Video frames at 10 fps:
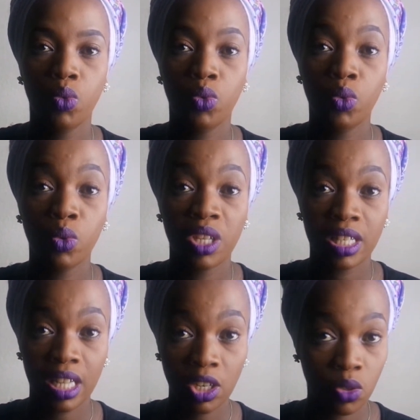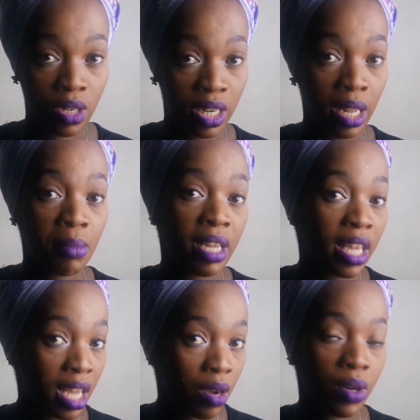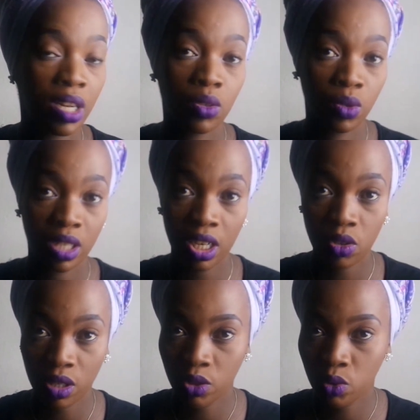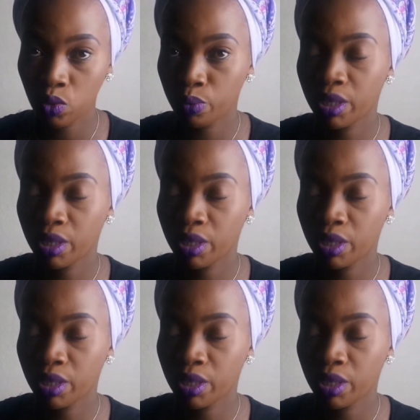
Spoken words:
do this naturally. I'm like, yeah, I want to do it naturally too.